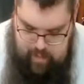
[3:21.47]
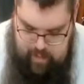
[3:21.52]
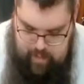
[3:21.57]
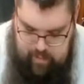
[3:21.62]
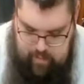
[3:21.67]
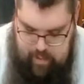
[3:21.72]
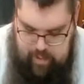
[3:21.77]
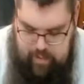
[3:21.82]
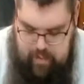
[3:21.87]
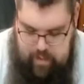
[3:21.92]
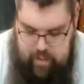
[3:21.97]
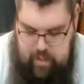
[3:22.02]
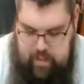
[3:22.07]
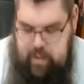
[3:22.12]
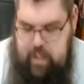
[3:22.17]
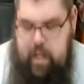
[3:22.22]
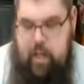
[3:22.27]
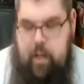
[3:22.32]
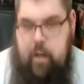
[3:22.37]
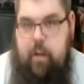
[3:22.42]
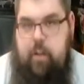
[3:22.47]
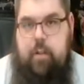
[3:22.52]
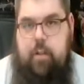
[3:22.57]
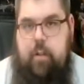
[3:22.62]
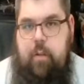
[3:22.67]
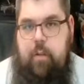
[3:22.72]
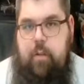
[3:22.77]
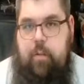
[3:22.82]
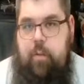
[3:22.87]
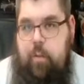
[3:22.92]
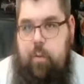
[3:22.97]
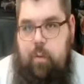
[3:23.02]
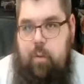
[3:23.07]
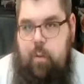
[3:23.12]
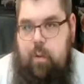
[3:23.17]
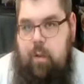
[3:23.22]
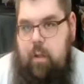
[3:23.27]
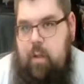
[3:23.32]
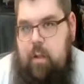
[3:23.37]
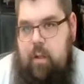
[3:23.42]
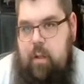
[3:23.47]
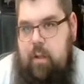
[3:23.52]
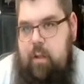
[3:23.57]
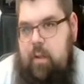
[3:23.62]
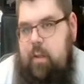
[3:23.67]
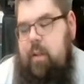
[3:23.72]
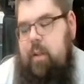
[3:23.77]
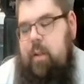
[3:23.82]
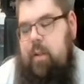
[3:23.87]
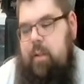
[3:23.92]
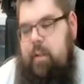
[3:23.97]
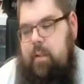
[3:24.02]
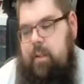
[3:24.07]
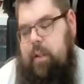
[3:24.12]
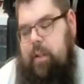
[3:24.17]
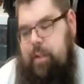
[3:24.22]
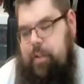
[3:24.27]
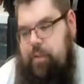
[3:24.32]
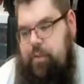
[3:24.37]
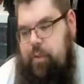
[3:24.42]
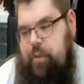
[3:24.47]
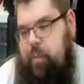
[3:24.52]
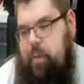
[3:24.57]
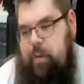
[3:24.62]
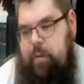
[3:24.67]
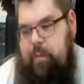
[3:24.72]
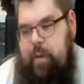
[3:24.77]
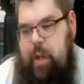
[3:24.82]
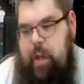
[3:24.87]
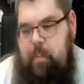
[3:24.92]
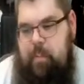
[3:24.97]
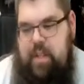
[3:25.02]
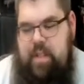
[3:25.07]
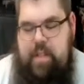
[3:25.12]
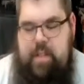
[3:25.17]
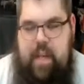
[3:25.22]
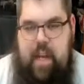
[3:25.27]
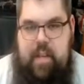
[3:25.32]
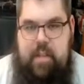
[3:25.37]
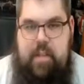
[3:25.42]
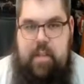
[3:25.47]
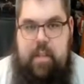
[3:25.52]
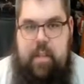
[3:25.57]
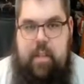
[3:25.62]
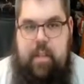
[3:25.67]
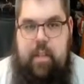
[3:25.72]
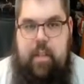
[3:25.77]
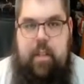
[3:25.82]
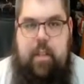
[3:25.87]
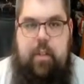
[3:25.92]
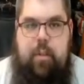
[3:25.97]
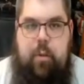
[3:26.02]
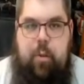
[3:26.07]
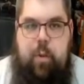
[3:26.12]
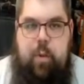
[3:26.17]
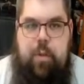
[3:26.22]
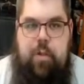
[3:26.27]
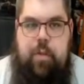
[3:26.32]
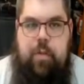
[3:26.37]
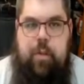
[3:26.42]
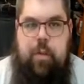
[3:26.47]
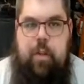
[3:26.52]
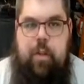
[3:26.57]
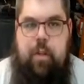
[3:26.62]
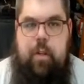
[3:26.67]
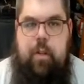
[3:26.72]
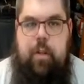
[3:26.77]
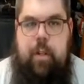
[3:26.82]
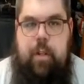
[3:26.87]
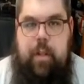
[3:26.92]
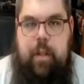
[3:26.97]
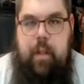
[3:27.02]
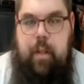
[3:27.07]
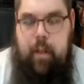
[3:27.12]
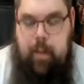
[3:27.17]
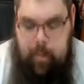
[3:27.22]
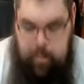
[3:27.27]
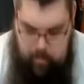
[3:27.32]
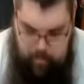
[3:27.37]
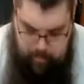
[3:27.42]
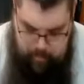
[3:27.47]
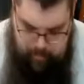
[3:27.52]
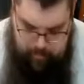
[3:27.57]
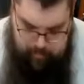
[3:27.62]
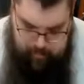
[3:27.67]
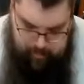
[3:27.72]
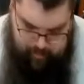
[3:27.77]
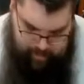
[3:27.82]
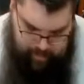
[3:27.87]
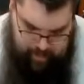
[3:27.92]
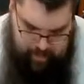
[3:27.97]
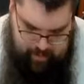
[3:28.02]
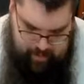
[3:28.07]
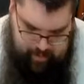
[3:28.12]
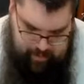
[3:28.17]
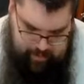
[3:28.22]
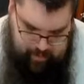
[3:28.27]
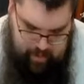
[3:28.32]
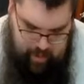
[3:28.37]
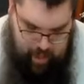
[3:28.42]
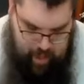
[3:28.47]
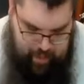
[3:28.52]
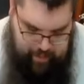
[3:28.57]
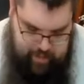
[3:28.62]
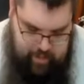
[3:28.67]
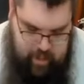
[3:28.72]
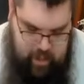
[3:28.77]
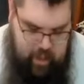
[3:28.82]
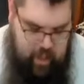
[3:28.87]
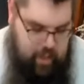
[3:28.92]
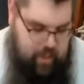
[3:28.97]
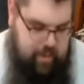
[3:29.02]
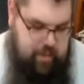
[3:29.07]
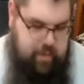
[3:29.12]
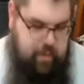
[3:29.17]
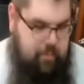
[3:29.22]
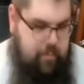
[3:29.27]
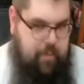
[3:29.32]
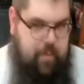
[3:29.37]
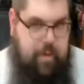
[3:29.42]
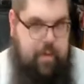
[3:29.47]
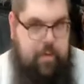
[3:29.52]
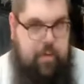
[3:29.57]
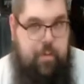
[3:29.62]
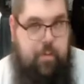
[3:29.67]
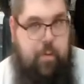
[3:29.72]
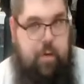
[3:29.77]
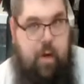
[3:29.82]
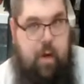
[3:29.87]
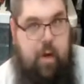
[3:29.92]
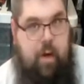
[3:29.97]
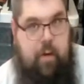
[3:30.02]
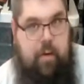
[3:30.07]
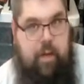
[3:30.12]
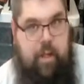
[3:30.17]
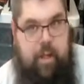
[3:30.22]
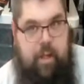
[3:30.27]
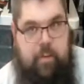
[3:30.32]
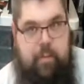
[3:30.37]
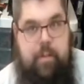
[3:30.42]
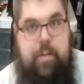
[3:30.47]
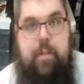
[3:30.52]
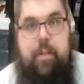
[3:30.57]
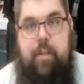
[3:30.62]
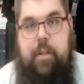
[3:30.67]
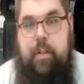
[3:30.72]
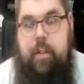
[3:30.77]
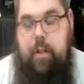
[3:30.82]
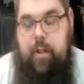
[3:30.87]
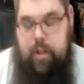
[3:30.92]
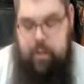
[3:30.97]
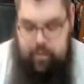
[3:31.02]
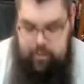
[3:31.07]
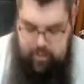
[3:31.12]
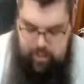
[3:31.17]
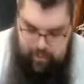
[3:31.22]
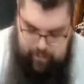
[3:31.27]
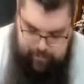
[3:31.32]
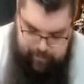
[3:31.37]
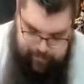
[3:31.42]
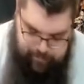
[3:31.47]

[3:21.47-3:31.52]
like a character of lore, like super famed assassin and torturer and like icon of the Drukhari, which are the Dark Eldar.